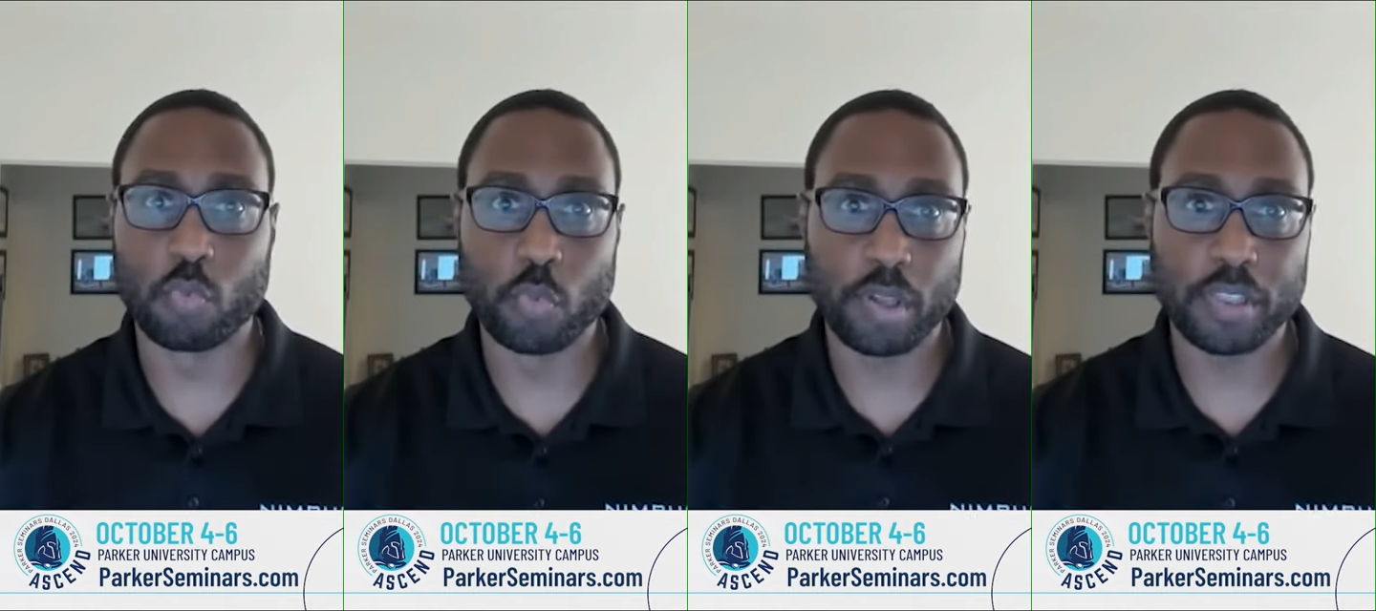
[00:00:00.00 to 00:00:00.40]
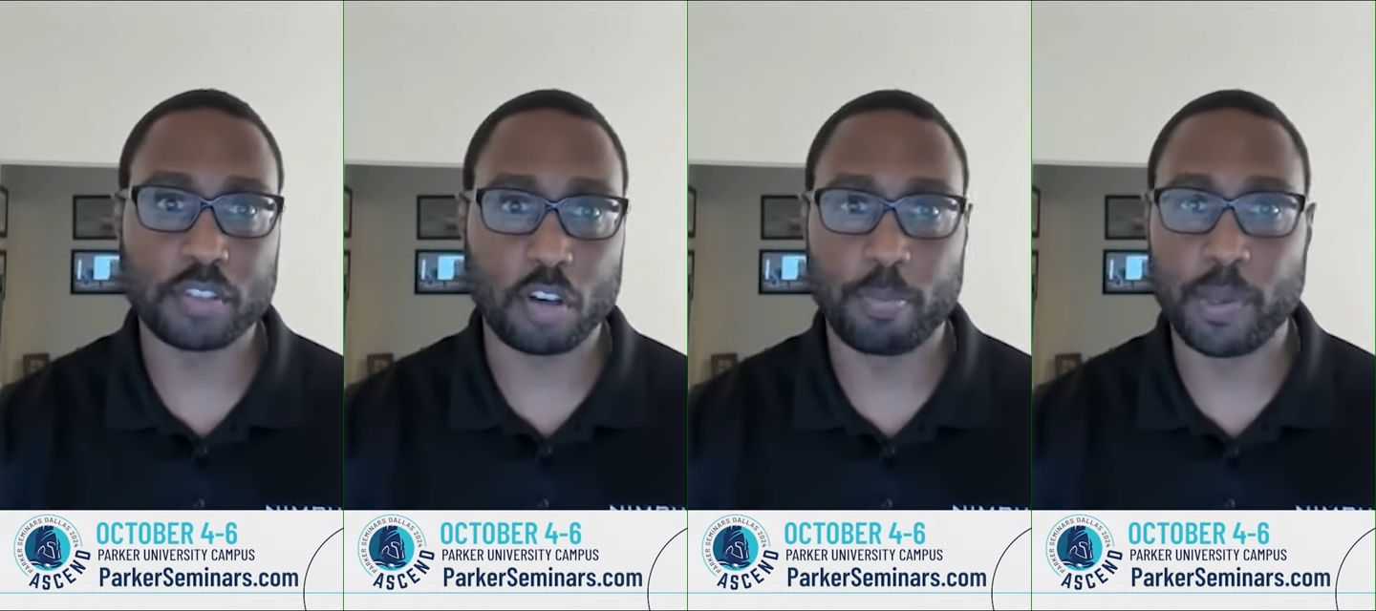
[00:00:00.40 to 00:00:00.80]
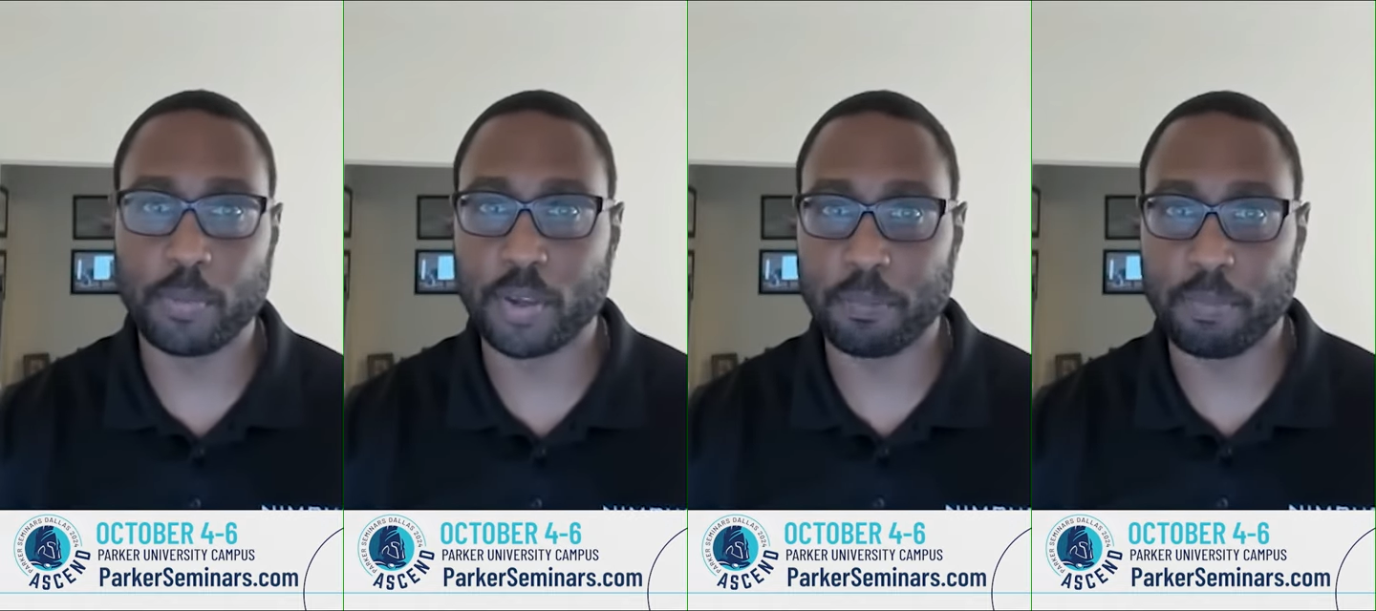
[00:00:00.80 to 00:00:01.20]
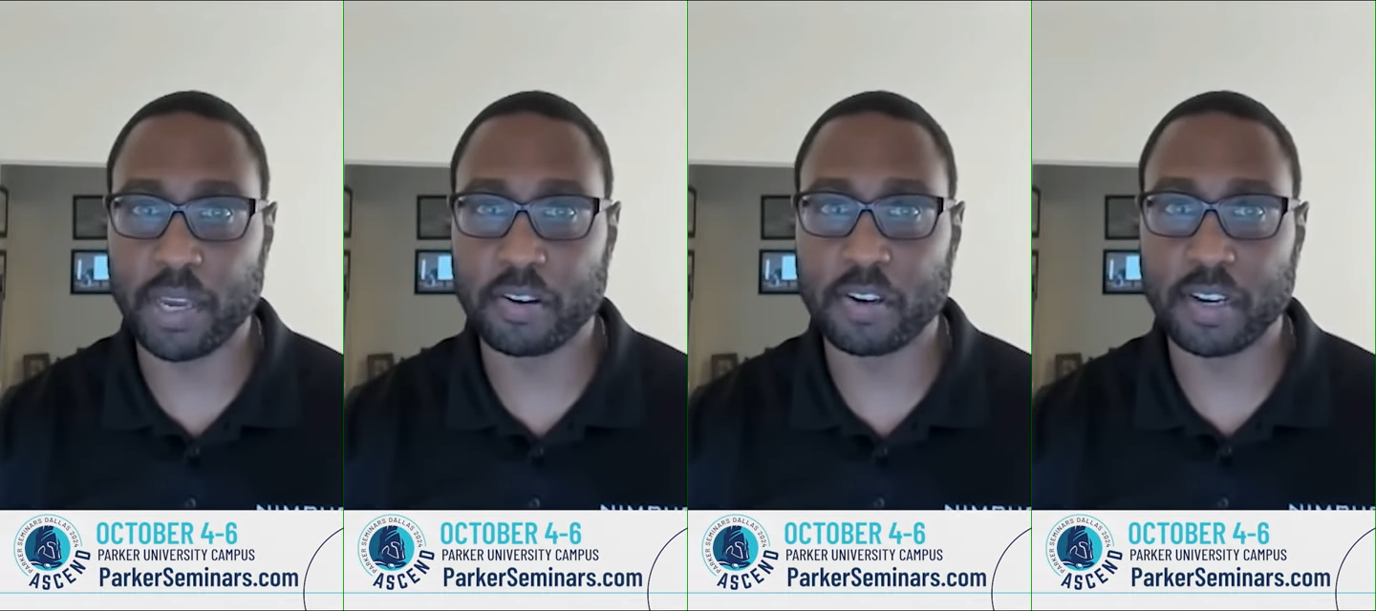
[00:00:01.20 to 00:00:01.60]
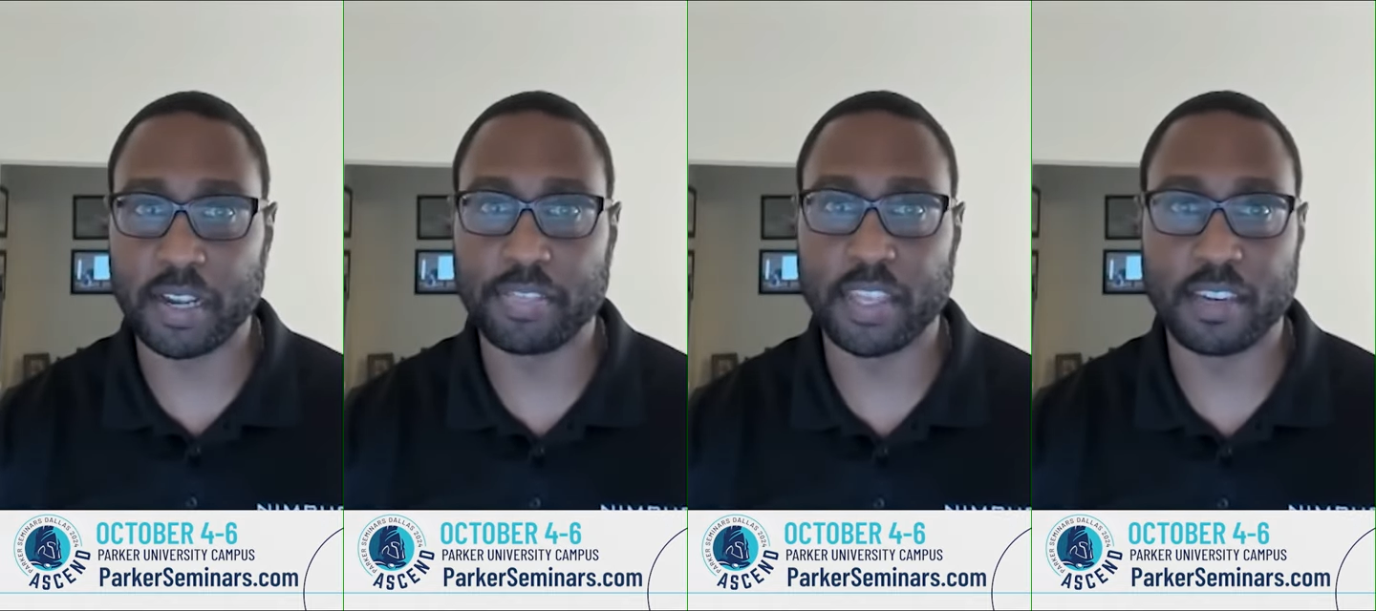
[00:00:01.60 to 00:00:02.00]
really saw people get better
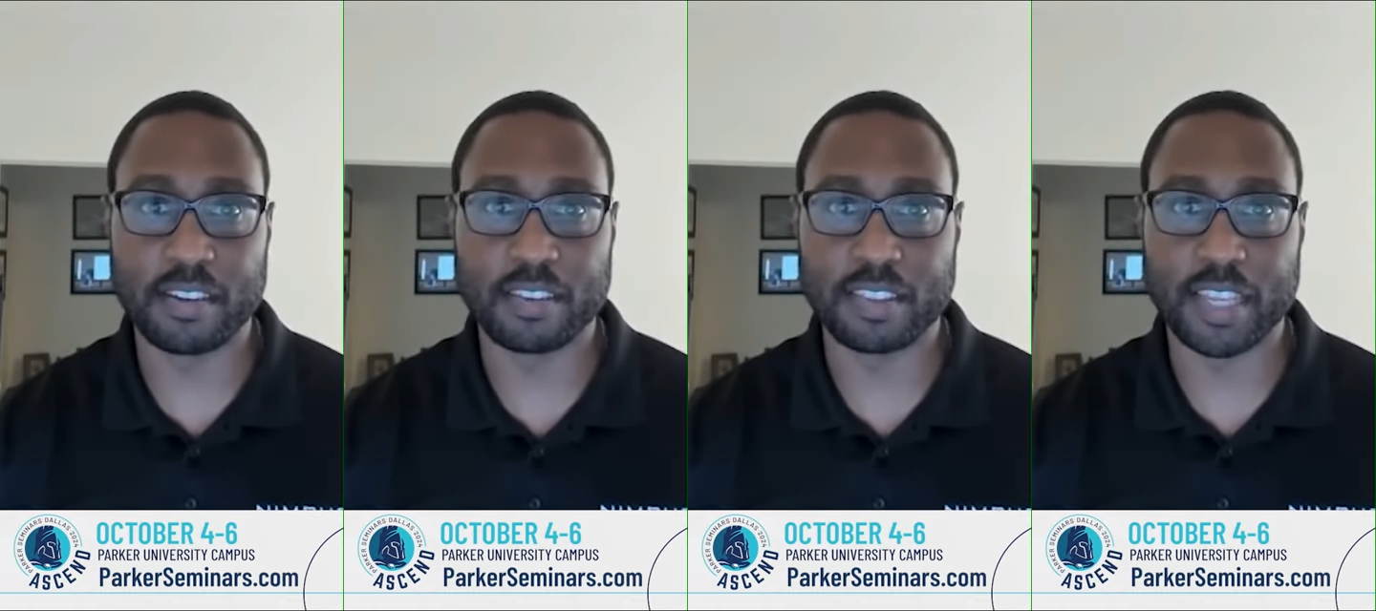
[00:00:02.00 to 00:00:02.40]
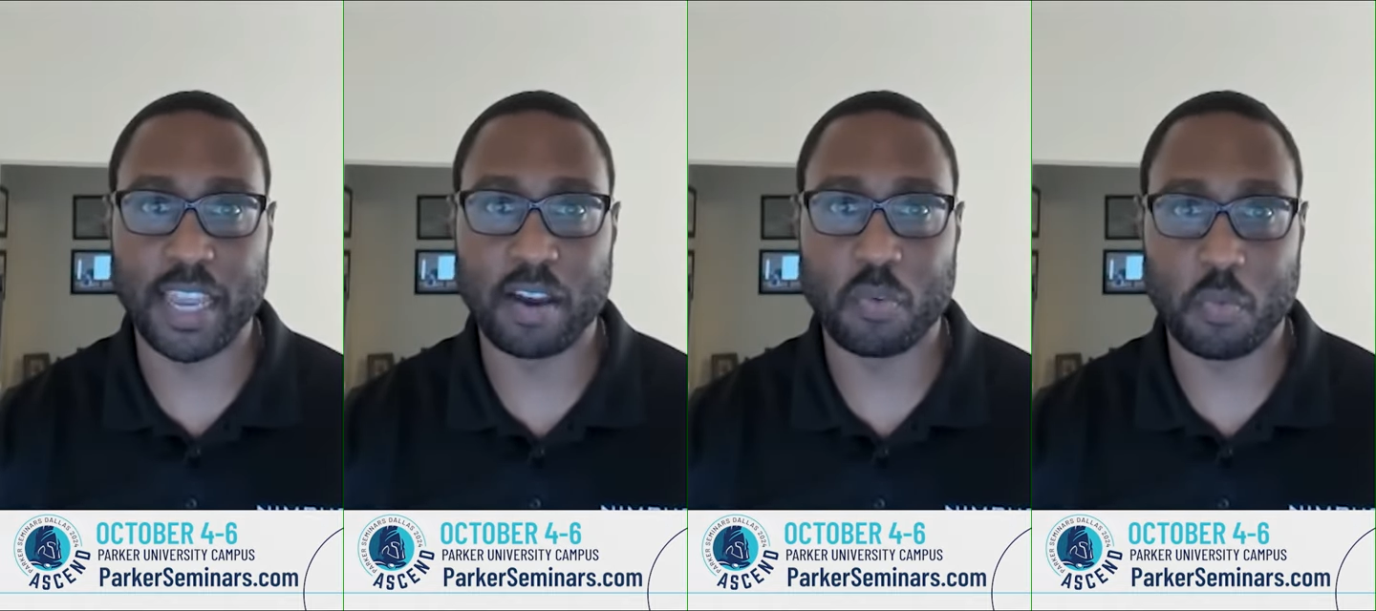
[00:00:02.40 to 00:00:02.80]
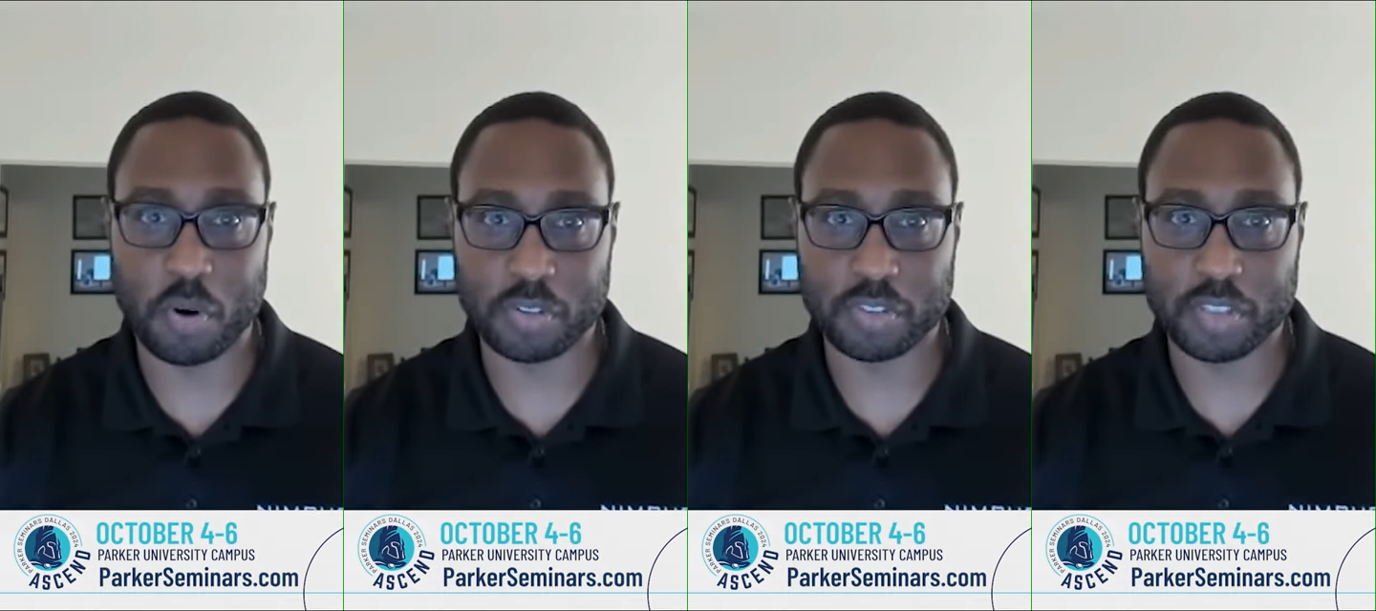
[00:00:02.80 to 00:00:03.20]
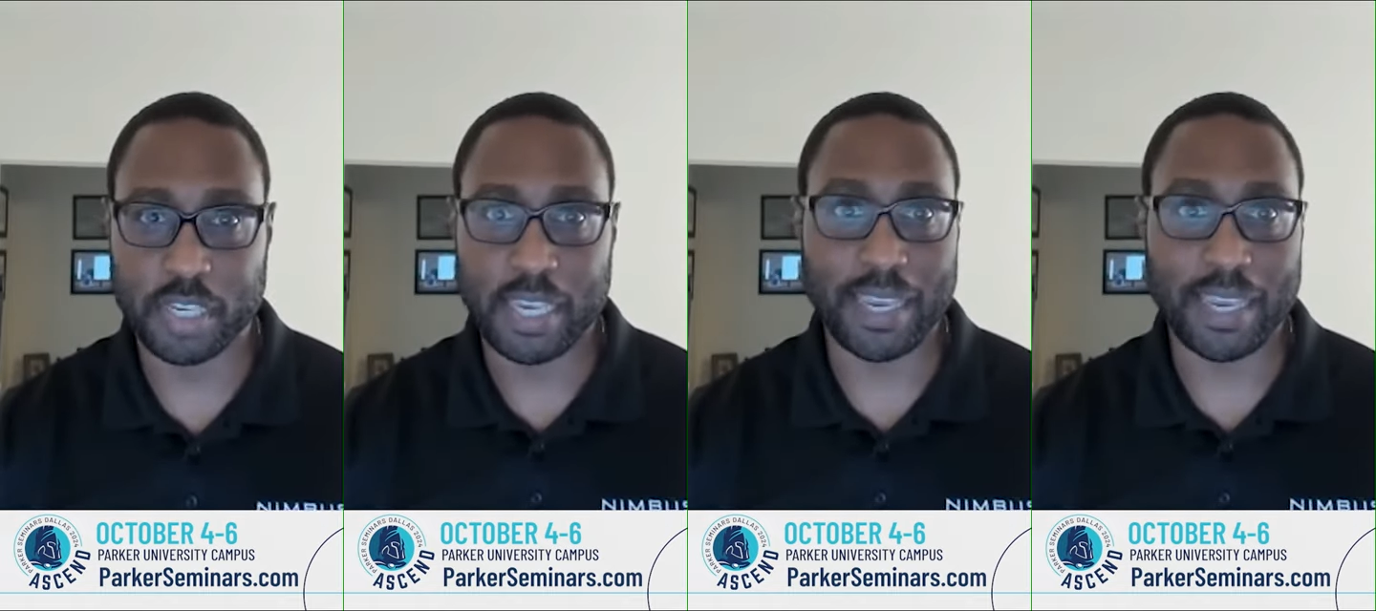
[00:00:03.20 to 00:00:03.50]
and then they got worse.